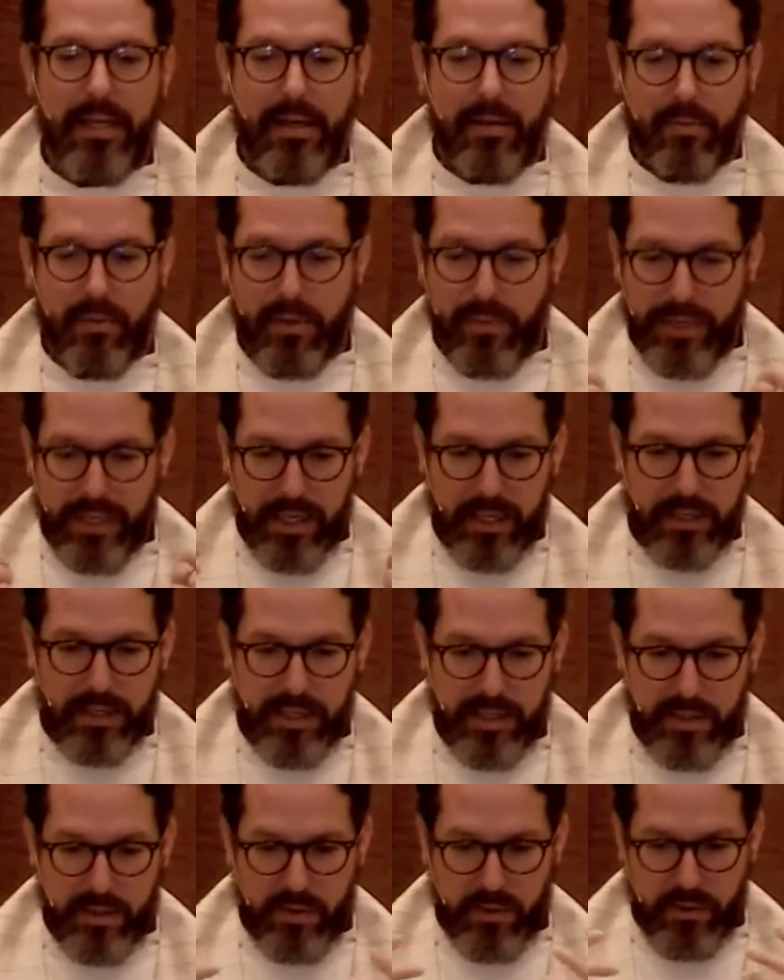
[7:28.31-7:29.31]
what we all
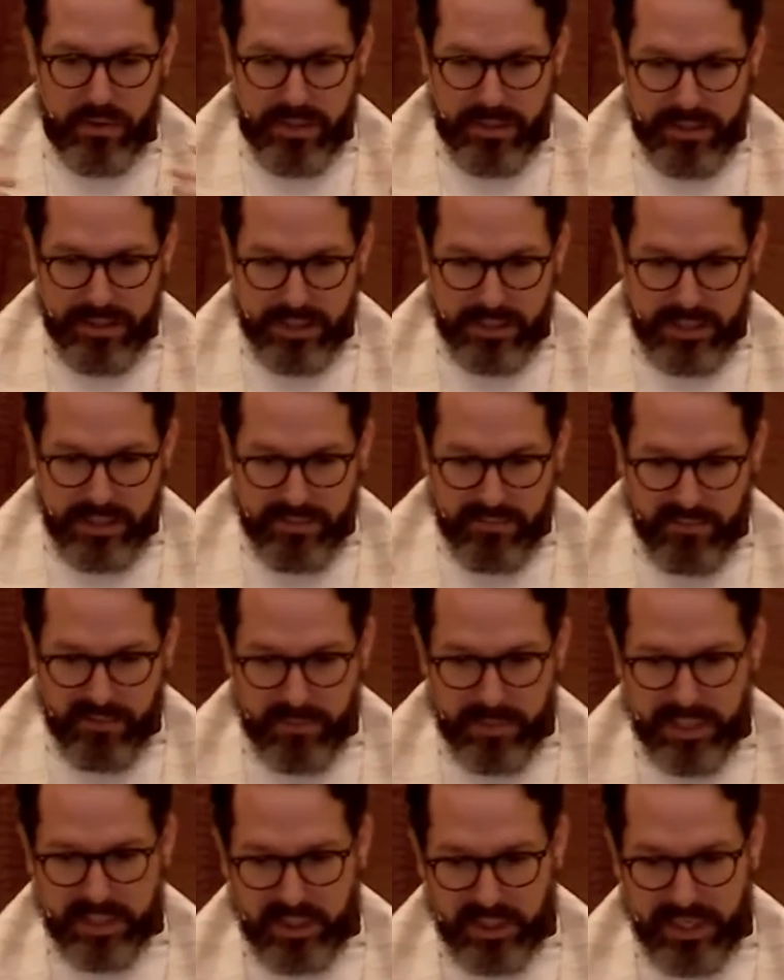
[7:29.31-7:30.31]
do in this
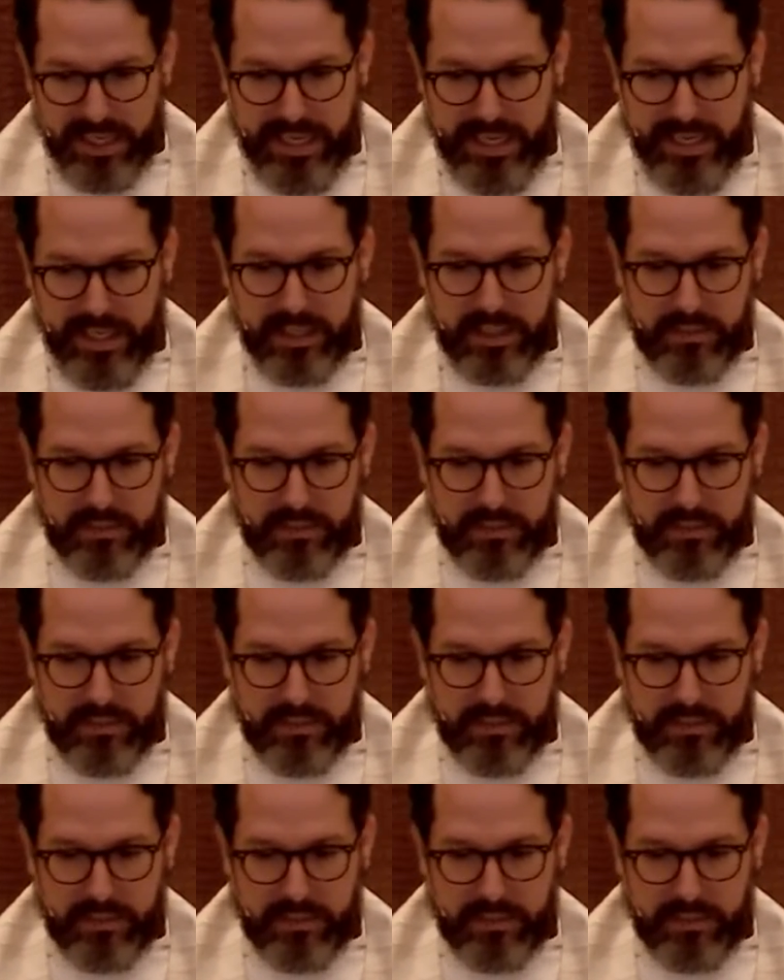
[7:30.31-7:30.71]
information age